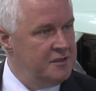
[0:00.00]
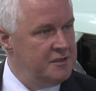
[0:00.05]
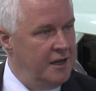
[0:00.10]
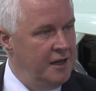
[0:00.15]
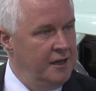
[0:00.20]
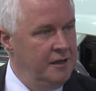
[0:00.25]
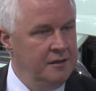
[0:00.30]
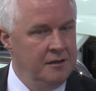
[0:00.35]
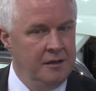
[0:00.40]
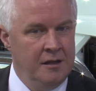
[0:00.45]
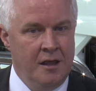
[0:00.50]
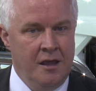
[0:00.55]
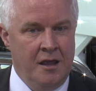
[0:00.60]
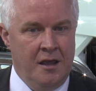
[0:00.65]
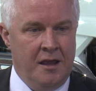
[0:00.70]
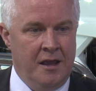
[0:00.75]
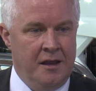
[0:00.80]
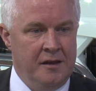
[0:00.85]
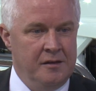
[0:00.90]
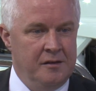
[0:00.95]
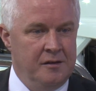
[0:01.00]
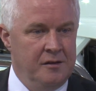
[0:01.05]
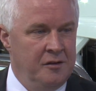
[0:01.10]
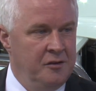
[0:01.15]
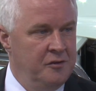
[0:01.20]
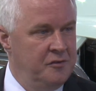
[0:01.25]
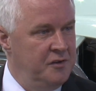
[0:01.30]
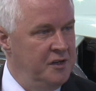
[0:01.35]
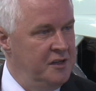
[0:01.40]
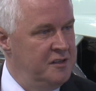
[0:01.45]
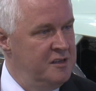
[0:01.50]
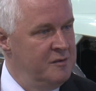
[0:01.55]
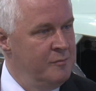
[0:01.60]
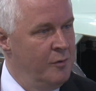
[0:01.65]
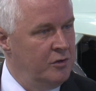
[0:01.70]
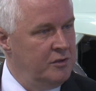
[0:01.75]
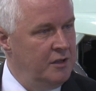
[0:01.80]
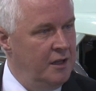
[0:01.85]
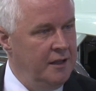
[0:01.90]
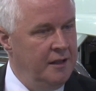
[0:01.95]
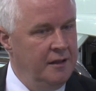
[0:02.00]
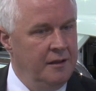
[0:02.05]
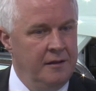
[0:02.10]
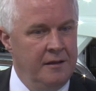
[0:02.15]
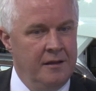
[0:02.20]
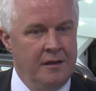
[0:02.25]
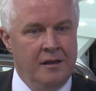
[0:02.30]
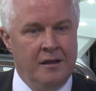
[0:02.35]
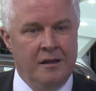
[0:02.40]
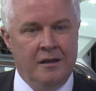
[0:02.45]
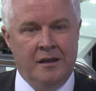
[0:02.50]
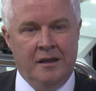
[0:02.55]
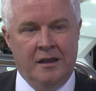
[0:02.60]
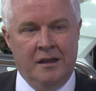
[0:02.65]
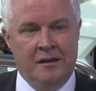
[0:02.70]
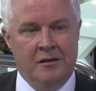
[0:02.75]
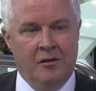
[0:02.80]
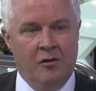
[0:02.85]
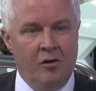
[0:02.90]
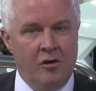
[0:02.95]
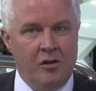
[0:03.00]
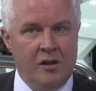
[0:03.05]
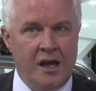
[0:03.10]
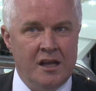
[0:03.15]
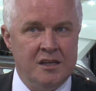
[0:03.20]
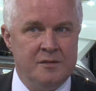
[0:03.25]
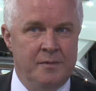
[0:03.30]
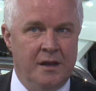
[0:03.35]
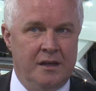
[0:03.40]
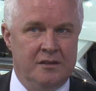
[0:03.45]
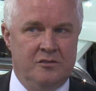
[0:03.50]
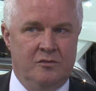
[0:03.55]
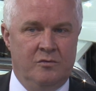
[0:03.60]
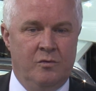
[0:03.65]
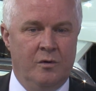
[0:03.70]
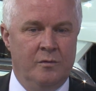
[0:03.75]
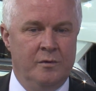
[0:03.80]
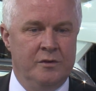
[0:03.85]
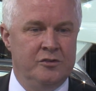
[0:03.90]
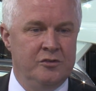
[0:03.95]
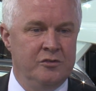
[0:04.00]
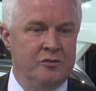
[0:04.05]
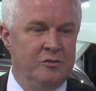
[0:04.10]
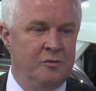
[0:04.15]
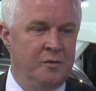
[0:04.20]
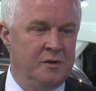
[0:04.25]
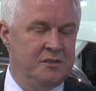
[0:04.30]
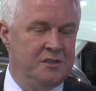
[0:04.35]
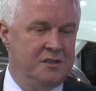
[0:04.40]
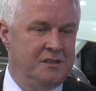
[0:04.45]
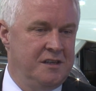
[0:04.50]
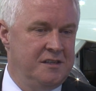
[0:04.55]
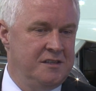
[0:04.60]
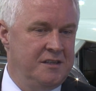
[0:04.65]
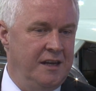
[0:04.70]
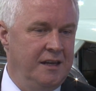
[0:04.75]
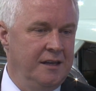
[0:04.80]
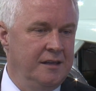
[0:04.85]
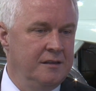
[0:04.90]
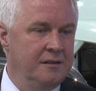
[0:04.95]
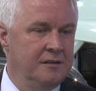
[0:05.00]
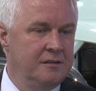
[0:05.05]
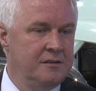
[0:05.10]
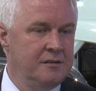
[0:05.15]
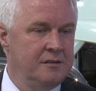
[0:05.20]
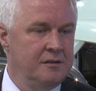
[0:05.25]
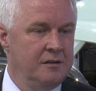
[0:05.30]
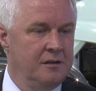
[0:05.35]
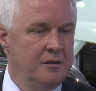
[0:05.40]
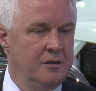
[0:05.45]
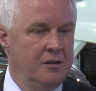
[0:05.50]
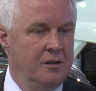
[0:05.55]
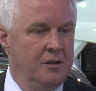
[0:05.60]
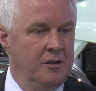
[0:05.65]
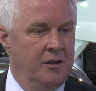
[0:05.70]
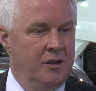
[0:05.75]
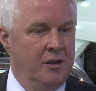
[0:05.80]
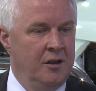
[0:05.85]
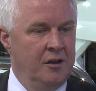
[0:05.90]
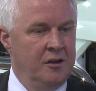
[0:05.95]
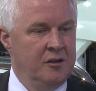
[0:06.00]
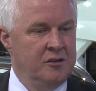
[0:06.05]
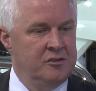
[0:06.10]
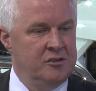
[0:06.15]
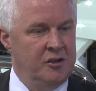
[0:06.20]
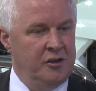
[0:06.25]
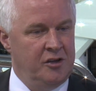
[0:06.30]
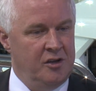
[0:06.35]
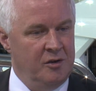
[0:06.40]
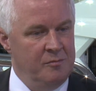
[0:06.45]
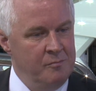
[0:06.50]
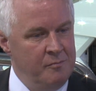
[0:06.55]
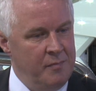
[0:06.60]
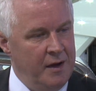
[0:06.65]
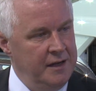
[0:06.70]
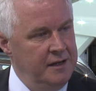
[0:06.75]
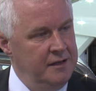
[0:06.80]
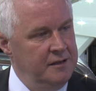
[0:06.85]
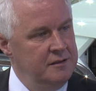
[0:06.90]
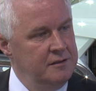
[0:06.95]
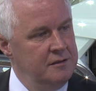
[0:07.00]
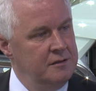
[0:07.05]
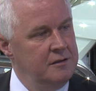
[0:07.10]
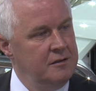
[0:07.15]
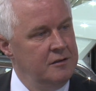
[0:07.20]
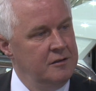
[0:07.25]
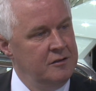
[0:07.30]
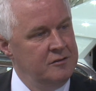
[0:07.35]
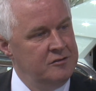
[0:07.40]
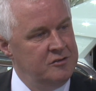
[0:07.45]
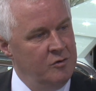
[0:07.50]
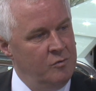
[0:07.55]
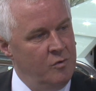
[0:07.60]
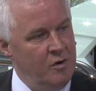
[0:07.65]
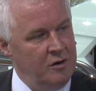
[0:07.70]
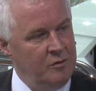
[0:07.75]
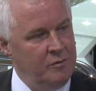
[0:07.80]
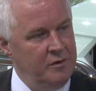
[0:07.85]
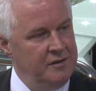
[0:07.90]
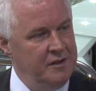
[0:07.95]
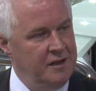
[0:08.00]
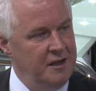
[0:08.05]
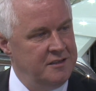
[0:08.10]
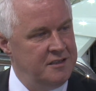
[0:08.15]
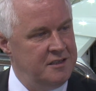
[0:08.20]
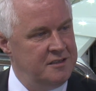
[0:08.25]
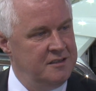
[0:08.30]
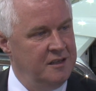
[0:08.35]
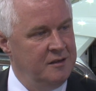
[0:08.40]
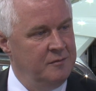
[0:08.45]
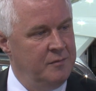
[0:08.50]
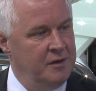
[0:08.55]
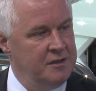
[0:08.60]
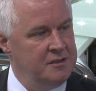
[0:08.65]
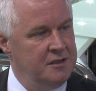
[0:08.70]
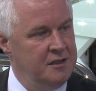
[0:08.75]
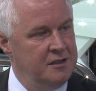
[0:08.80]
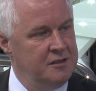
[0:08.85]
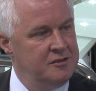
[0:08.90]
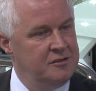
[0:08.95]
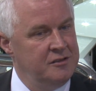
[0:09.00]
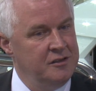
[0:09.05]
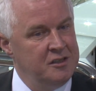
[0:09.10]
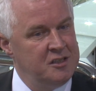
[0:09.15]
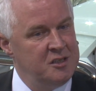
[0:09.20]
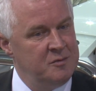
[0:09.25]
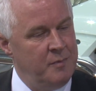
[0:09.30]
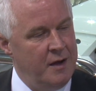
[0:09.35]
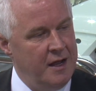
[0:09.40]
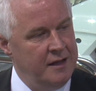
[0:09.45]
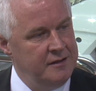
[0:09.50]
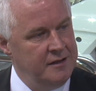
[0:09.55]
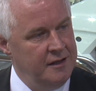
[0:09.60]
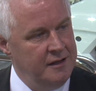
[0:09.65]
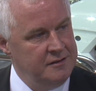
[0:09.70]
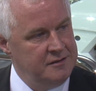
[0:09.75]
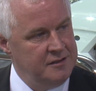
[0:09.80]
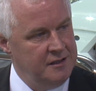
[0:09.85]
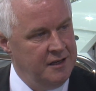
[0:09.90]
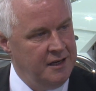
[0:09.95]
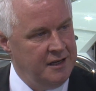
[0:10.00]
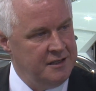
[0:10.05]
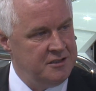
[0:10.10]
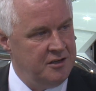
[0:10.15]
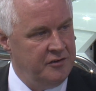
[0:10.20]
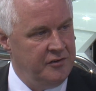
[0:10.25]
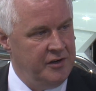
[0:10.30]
design, in 3D modeling, in all aspects of what we do, which is designed to combine, to work with the existing business, to expand it into the next